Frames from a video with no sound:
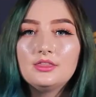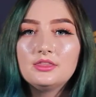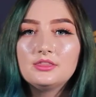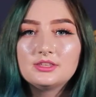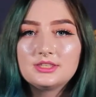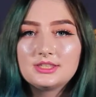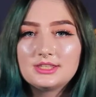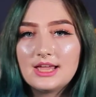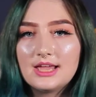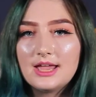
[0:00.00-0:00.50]

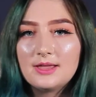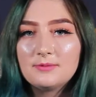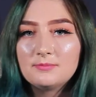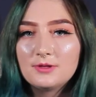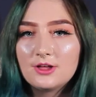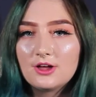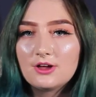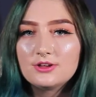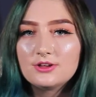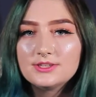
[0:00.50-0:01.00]
The
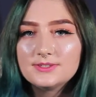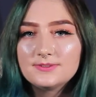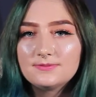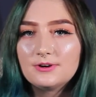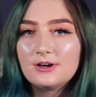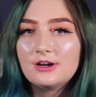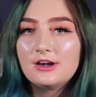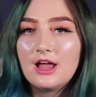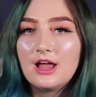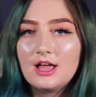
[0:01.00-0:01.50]
same goes
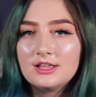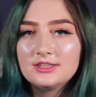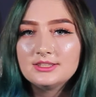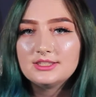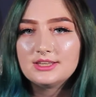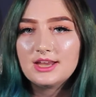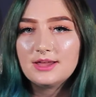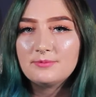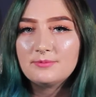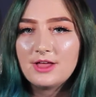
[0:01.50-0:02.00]
for an
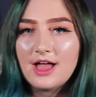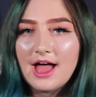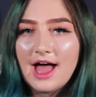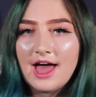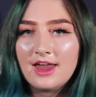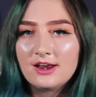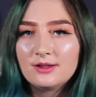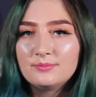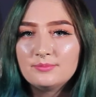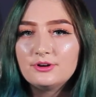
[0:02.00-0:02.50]
unstable
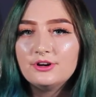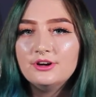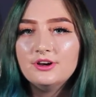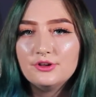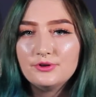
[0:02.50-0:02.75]
atom or